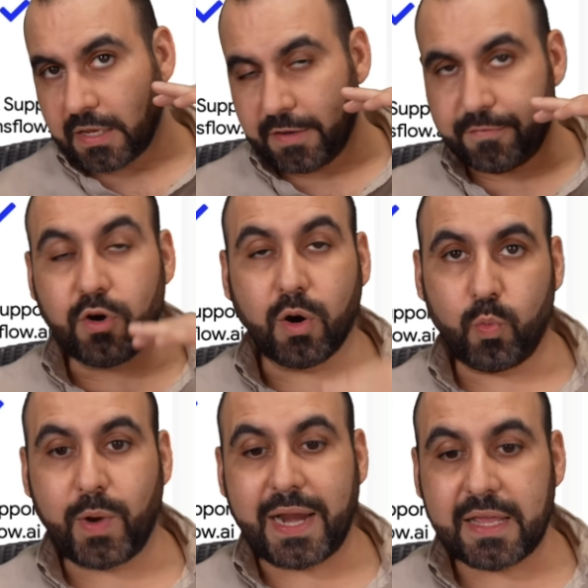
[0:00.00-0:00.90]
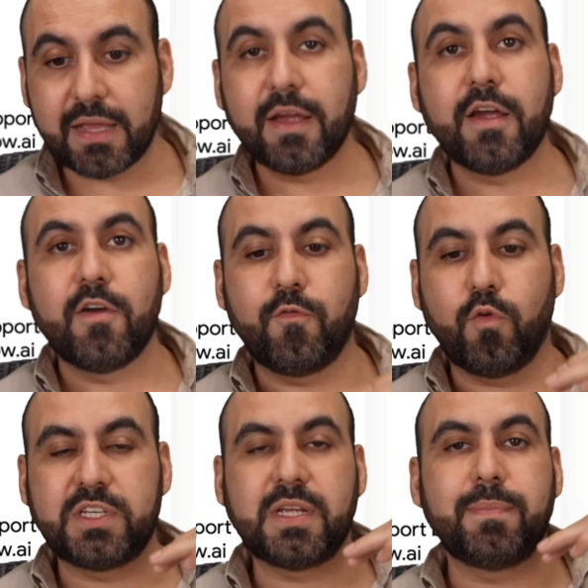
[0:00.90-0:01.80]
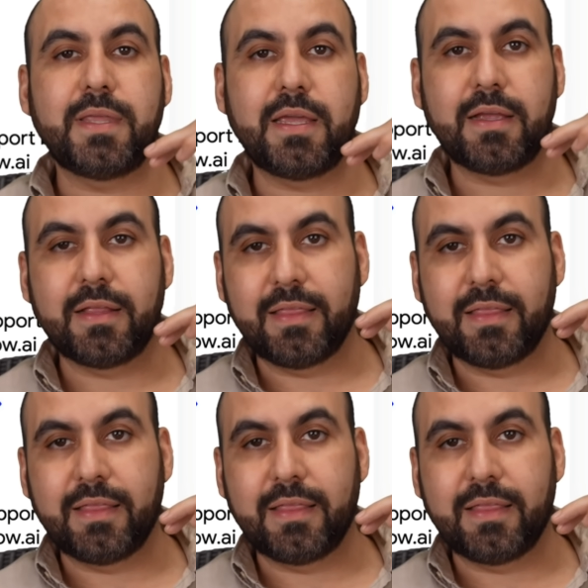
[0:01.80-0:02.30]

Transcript: if you are ready for something